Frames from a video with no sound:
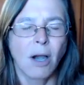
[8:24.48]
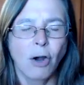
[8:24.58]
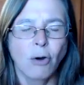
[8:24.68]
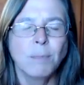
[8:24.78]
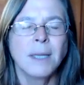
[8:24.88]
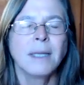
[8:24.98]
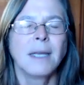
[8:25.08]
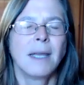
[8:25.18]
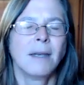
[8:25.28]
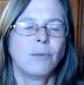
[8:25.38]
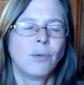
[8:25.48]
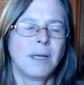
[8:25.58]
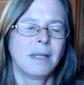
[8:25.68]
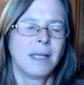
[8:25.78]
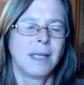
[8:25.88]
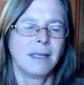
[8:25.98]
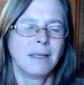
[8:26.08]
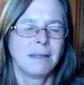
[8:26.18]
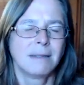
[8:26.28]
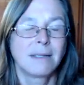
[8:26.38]
and willing
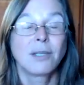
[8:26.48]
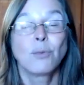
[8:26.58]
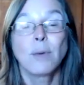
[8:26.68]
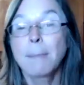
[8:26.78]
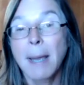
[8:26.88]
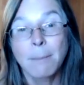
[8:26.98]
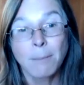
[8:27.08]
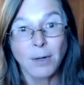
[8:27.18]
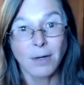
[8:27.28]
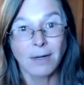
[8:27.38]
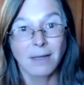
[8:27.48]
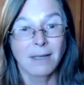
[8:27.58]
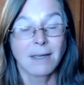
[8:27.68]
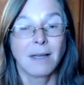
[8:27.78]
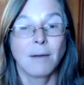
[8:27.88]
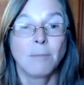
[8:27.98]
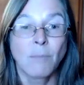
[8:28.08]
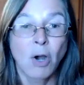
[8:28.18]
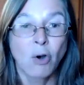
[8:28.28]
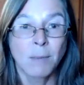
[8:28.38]
to remember
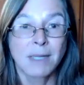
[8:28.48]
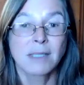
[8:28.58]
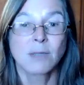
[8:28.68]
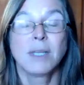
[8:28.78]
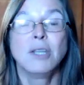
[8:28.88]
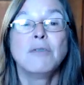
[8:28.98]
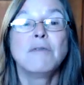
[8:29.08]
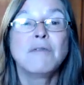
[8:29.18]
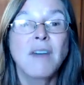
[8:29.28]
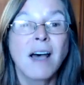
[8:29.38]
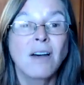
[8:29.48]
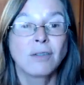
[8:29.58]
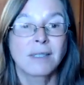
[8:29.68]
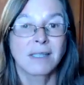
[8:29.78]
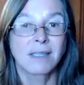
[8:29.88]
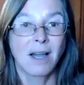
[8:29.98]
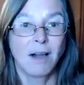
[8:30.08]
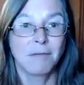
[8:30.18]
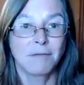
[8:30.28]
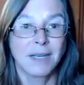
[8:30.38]
moments when you felt
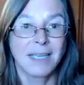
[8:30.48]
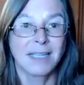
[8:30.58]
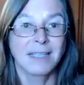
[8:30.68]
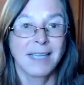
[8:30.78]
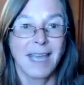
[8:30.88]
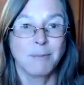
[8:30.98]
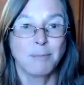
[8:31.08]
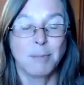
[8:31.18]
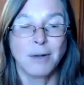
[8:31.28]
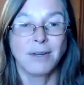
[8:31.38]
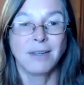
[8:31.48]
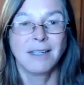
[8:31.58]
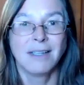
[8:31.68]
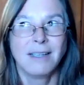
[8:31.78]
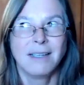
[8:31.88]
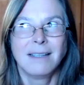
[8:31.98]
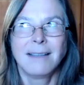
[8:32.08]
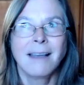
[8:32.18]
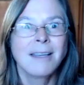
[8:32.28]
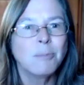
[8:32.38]
confident, capable.
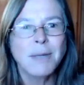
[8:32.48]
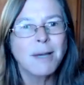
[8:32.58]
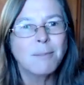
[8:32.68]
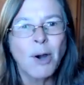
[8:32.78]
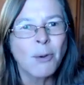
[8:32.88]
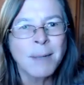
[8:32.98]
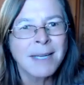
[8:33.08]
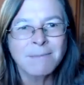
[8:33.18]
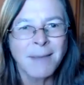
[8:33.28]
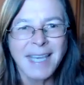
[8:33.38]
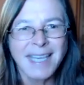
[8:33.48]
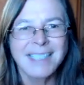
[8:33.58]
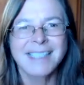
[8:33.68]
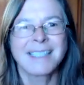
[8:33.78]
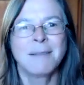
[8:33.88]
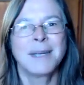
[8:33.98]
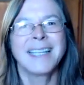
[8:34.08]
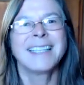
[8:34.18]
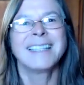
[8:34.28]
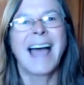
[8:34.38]
That could be a moment of making
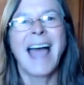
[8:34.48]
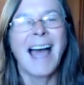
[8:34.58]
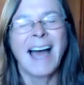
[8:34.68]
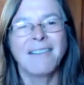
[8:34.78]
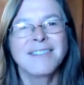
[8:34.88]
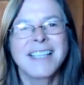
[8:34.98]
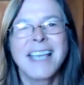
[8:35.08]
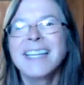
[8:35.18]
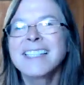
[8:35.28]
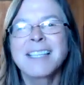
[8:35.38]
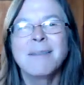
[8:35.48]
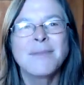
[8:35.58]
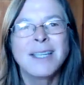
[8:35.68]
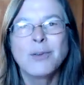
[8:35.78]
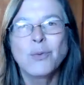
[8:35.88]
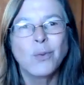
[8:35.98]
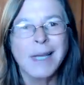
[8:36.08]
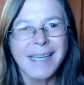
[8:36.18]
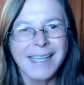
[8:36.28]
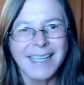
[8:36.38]
somebody laugh, saying something
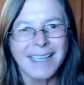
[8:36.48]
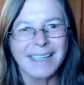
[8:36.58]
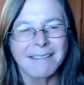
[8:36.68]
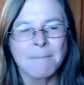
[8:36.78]
witty.